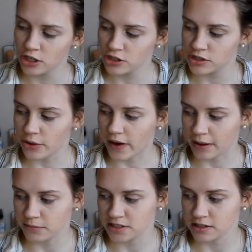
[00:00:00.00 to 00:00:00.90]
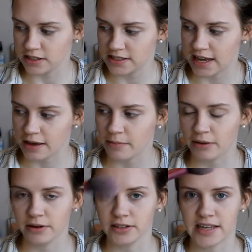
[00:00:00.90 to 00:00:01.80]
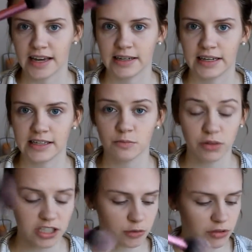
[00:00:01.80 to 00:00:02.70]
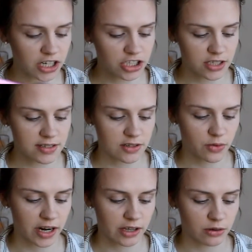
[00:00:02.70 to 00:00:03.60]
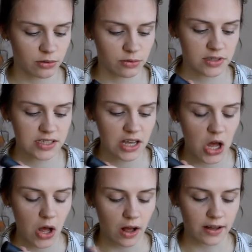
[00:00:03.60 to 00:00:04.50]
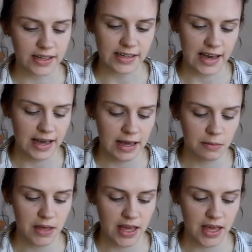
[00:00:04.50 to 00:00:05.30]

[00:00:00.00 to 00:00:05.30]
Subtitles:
So I'm just going to take my Real Techniques blush brush. This is what I use all the time,